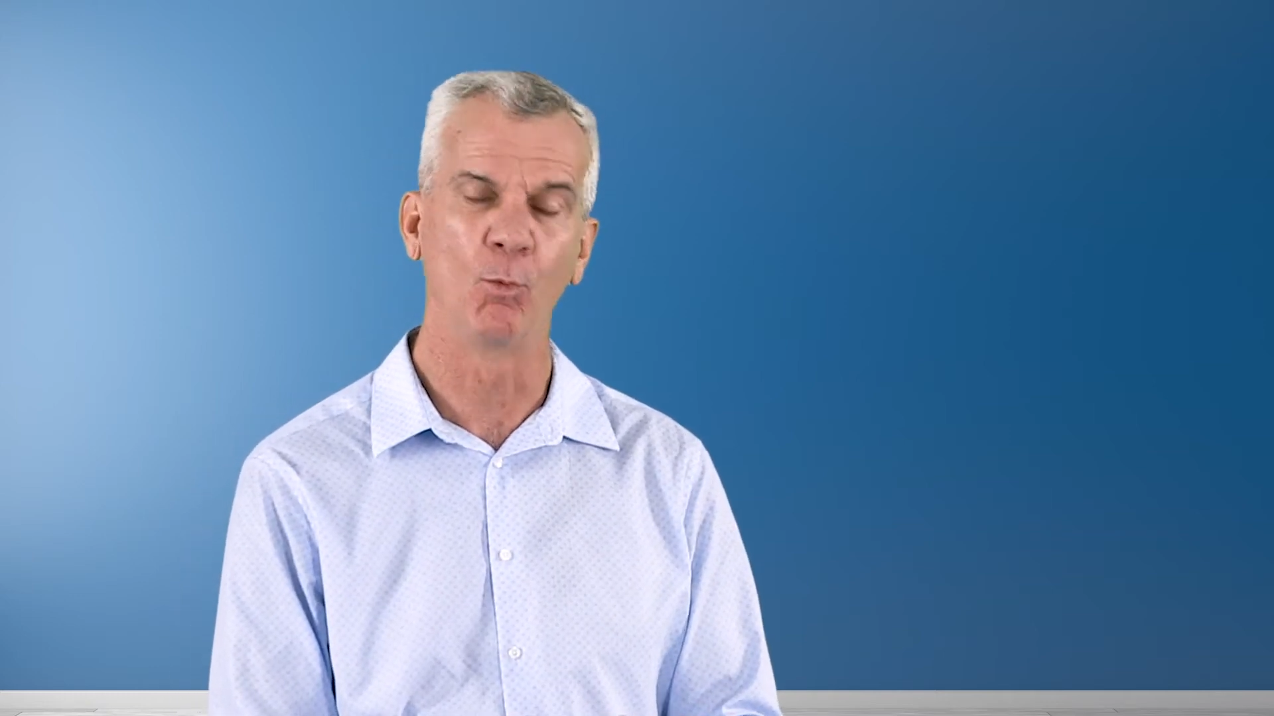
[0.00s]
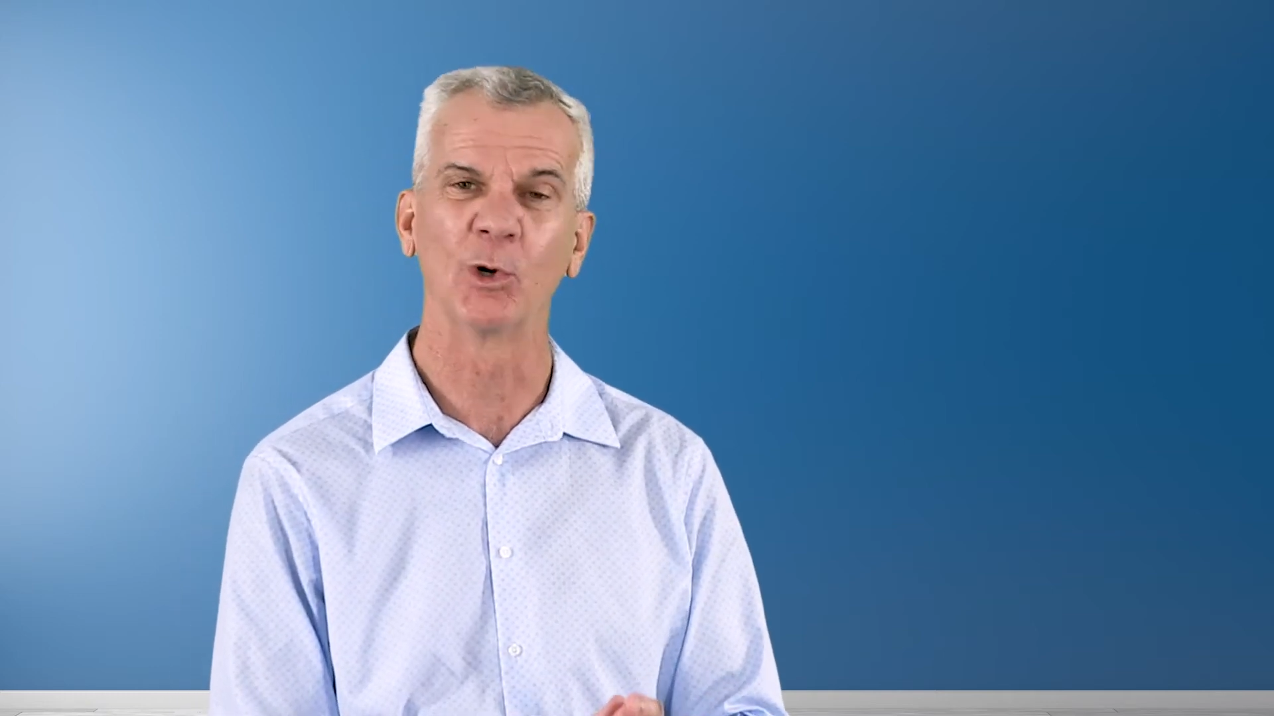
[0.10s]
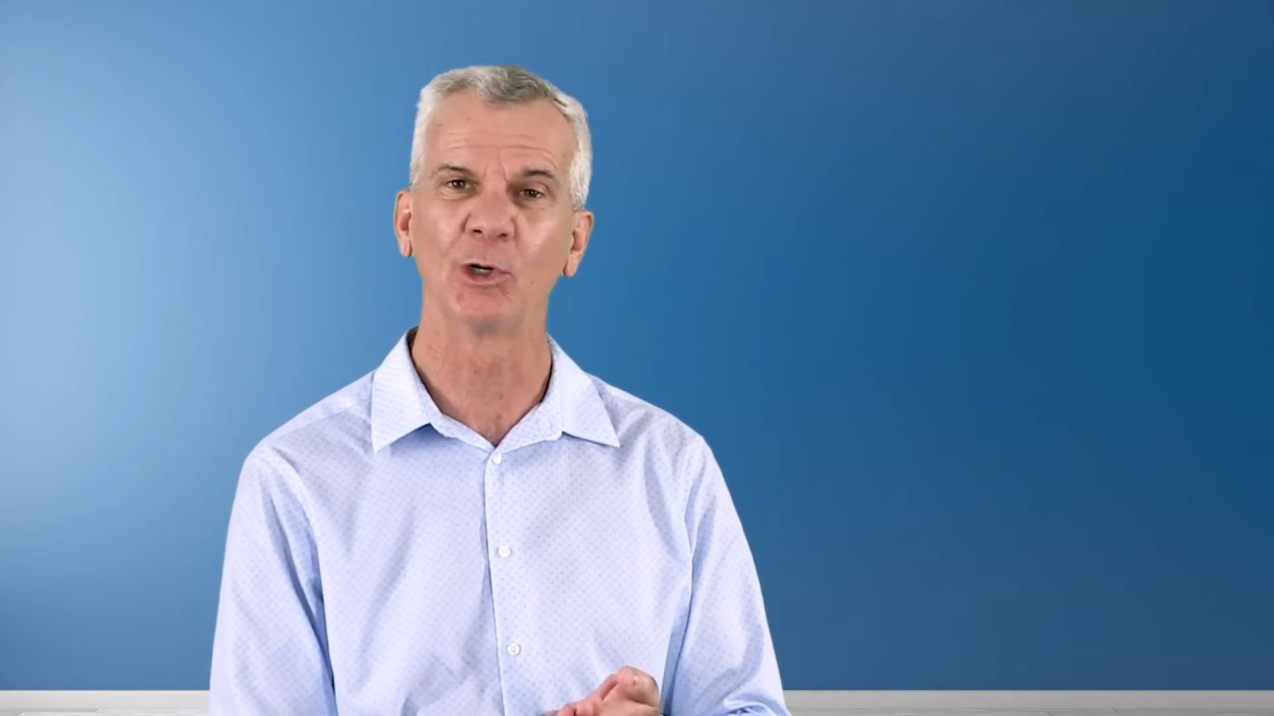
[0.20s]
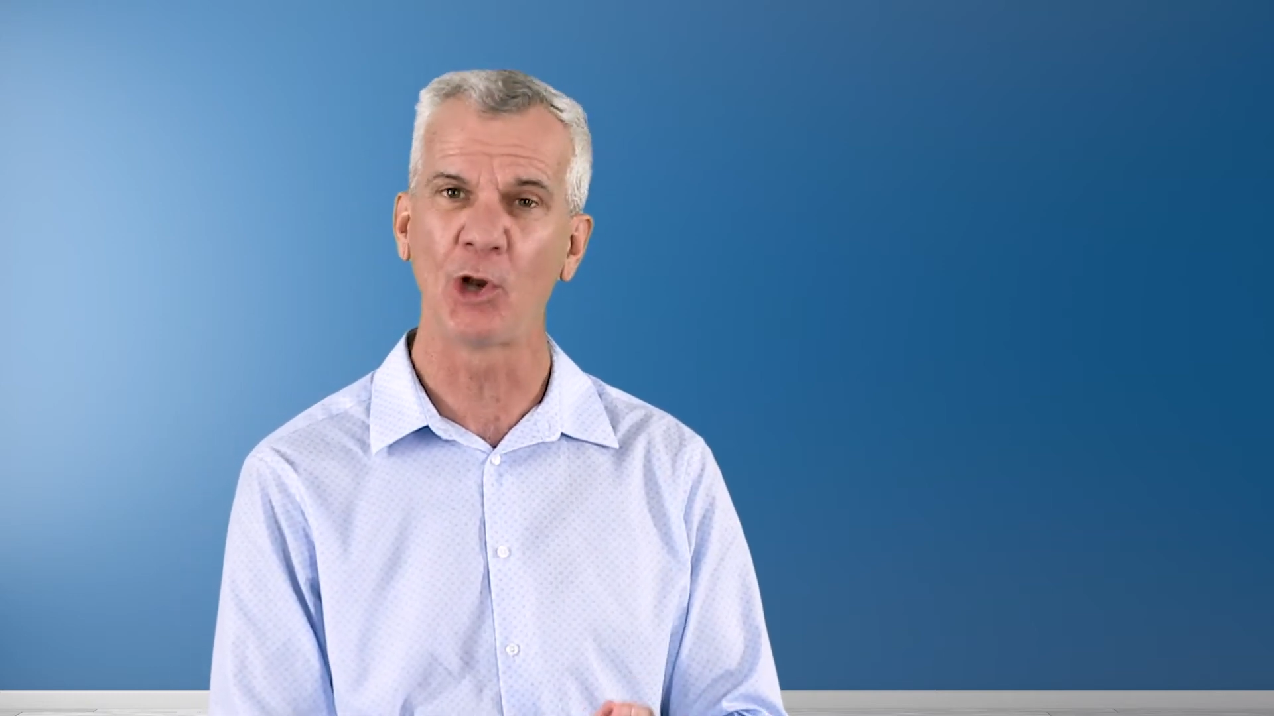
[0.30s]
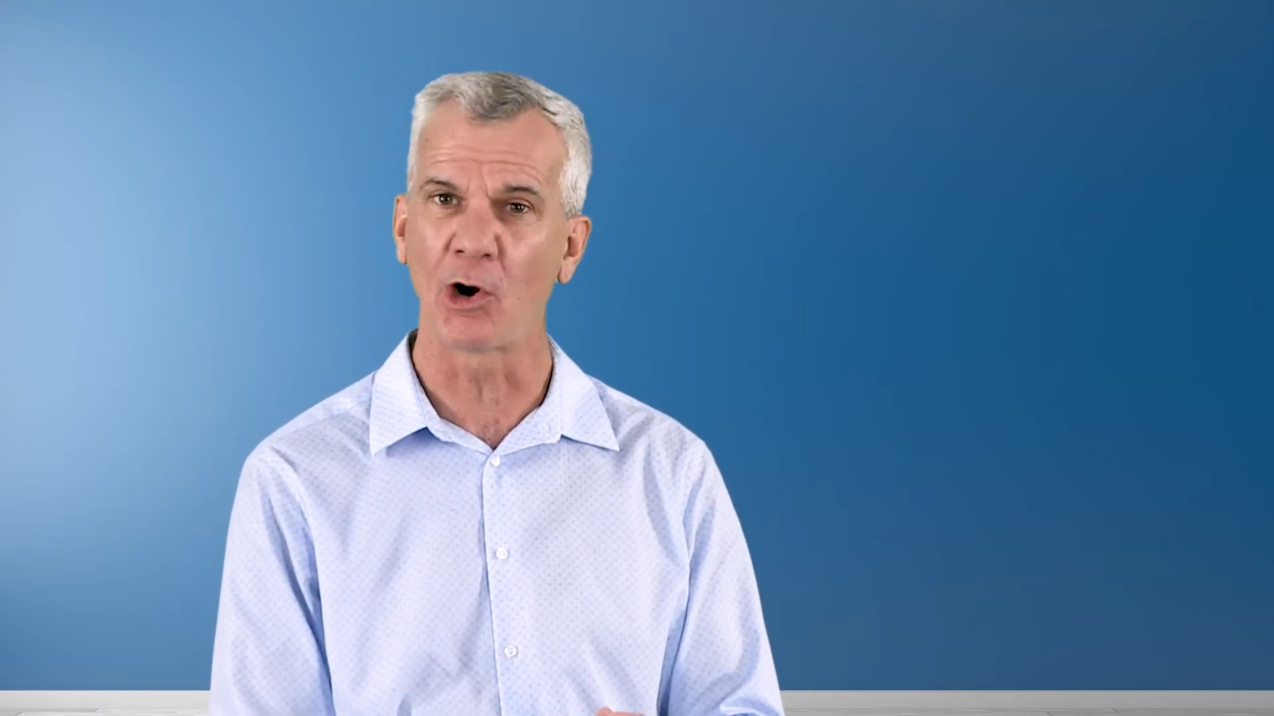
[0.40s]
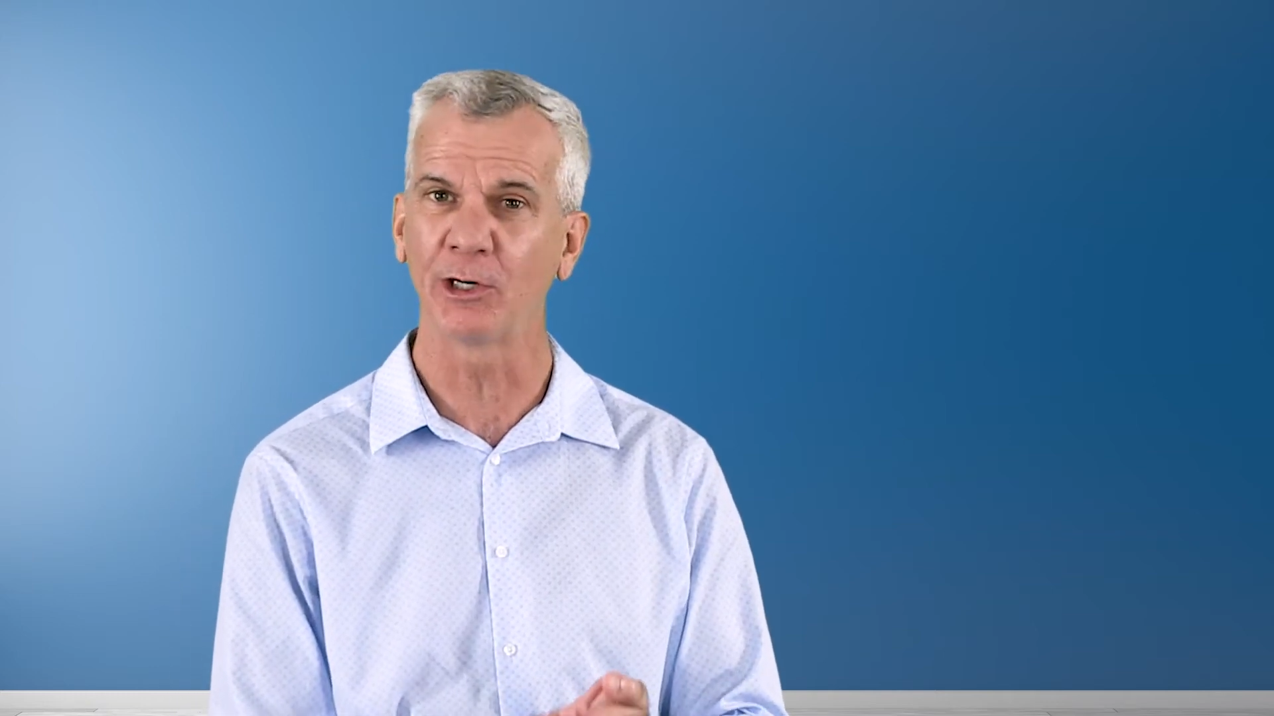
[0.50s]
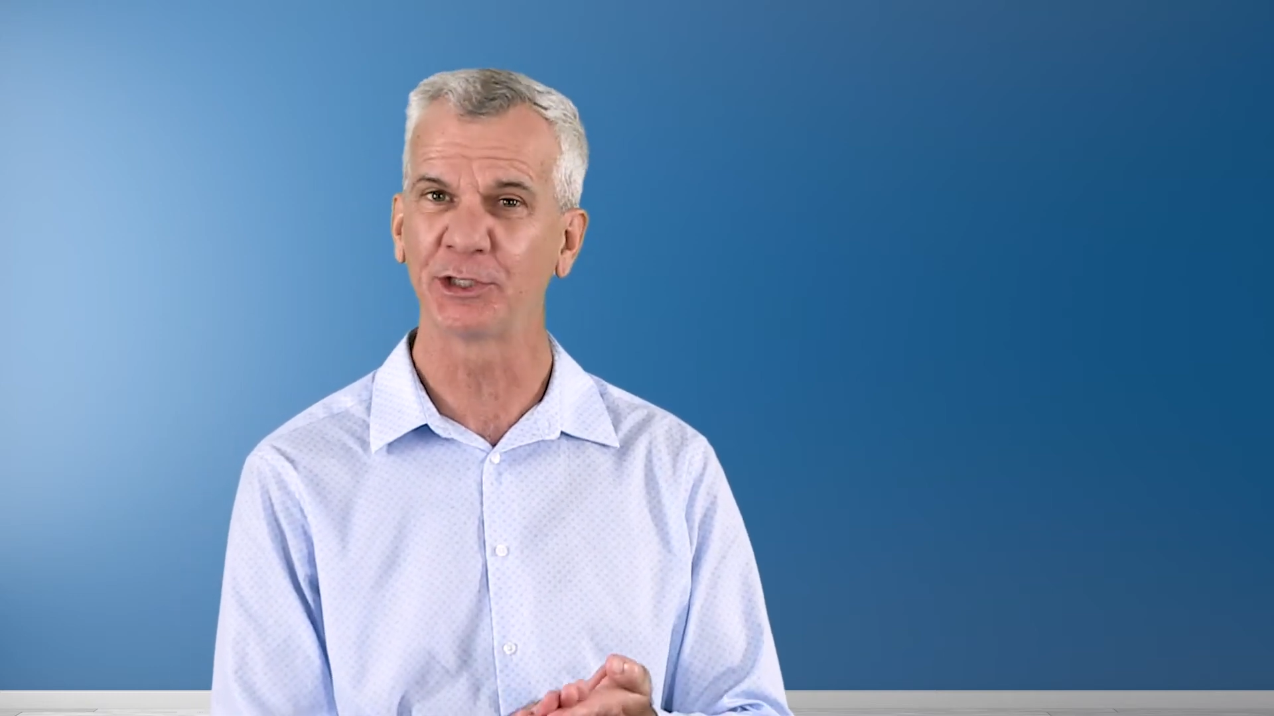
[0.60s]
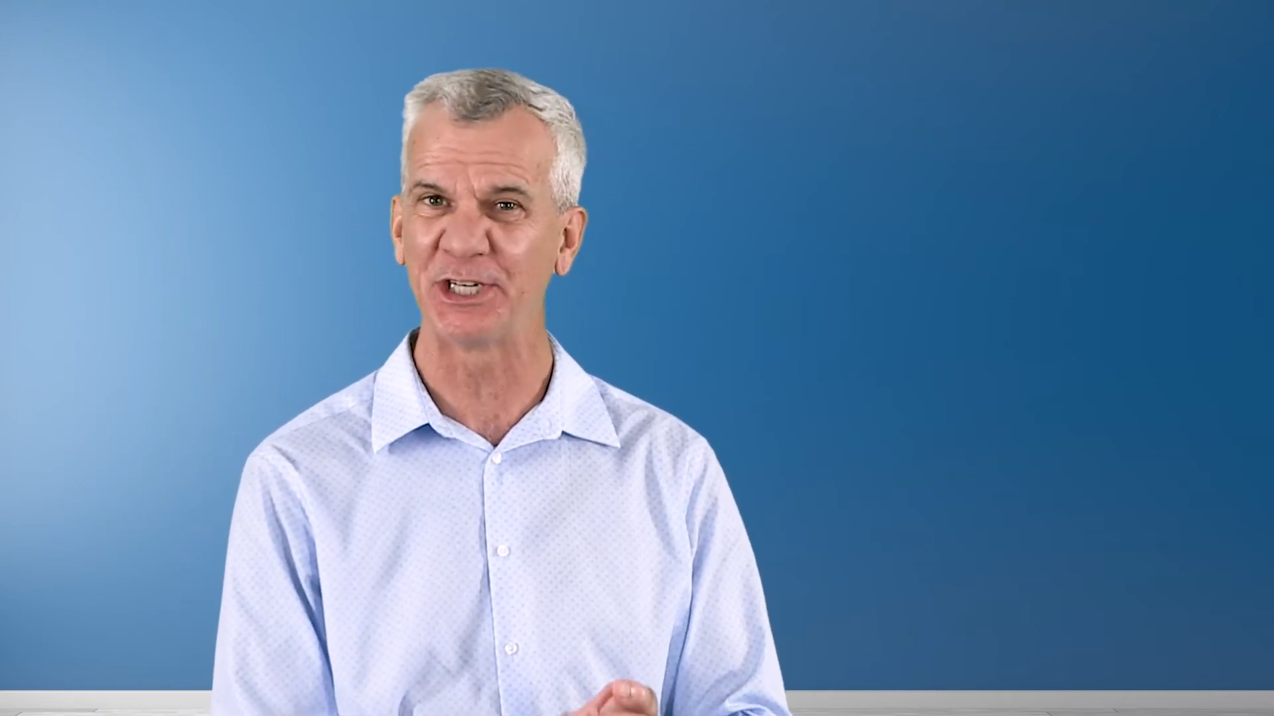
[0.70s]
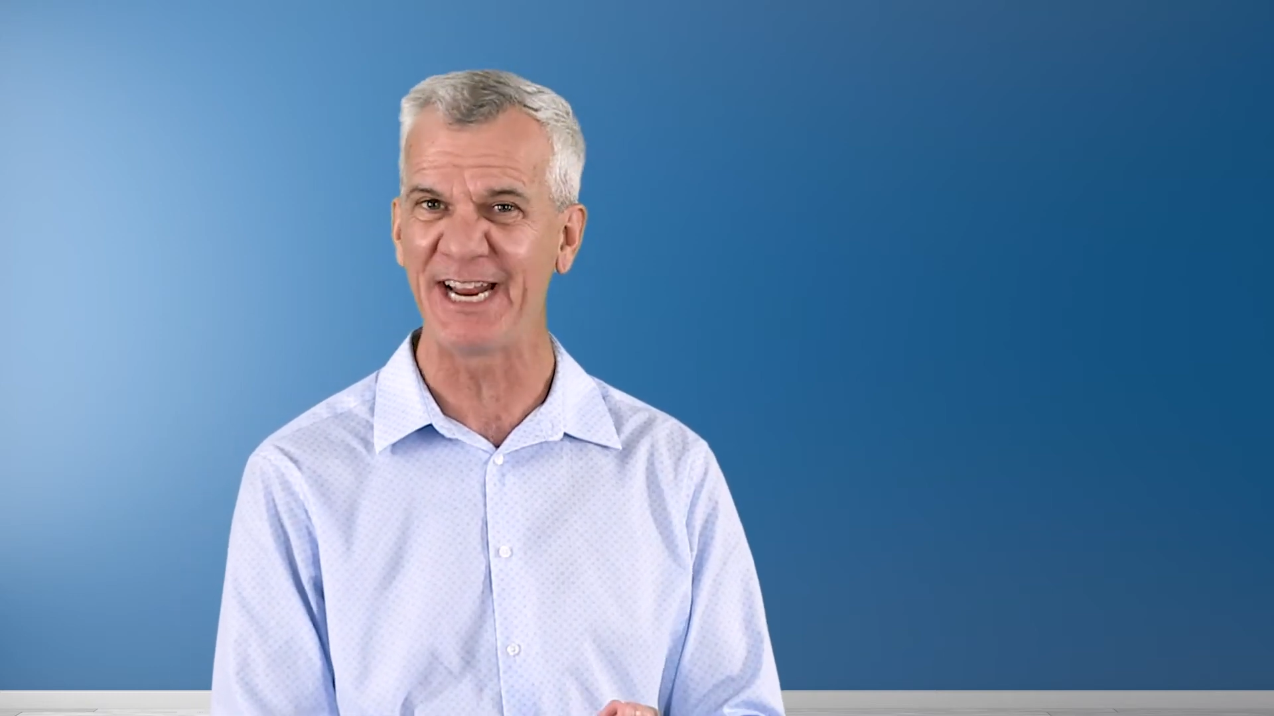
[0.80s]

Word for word: were large